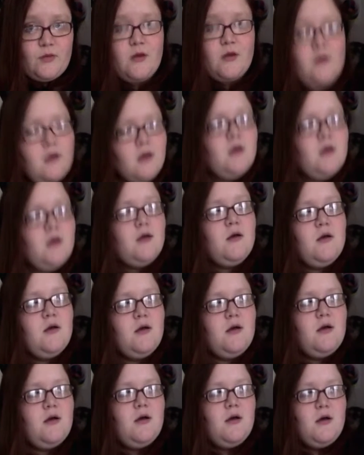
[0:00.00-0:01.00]

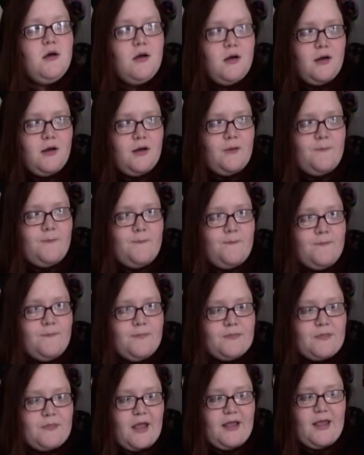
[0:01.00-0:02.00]

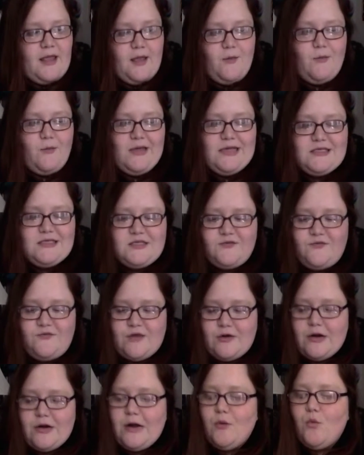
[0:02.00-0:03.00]
I can't wait to
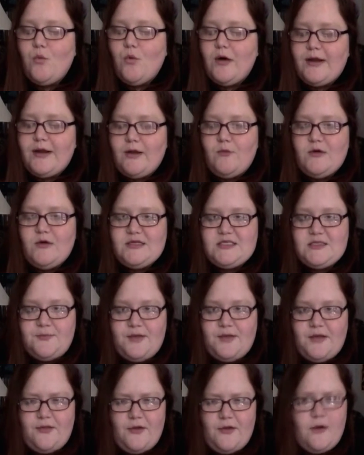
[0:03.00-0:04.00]
figure out what it wants to
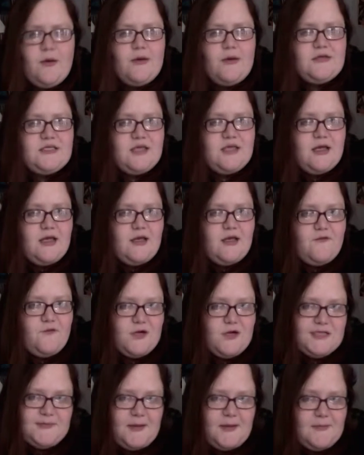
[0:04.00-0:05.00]
be, though. I was thinking at
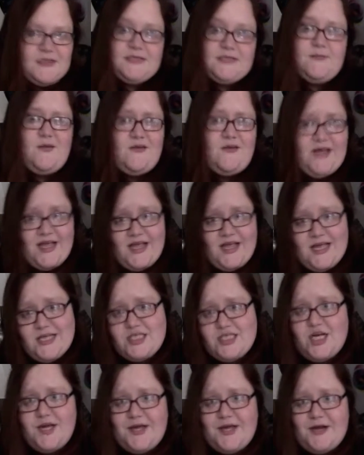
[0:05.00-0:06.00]
first maybe something like a
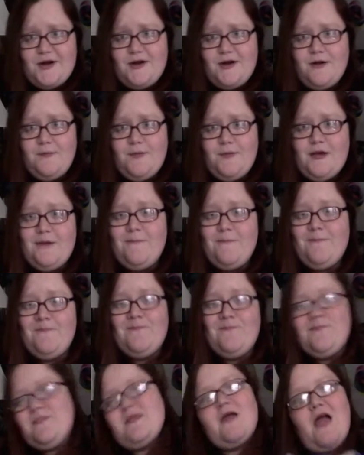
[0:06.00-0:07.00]
hitchhiker, but
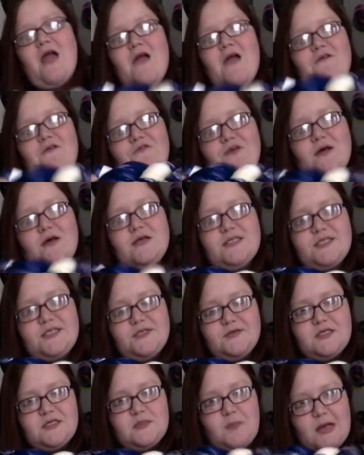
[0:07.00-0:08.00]
it feels
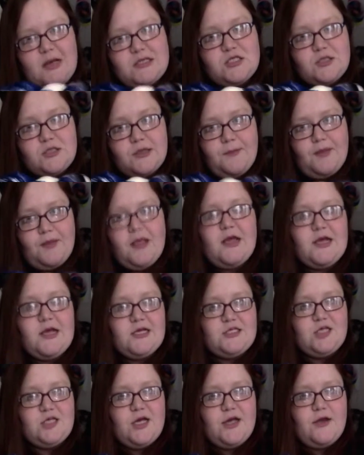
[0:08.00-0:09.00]
too special to be a
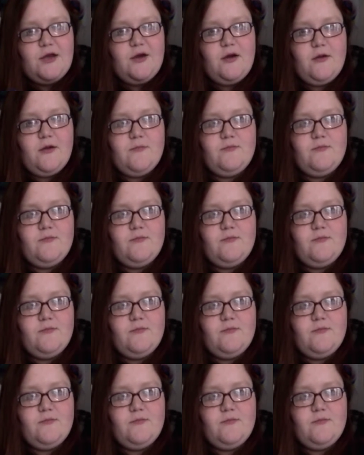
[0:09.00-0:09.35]
hitchhiker.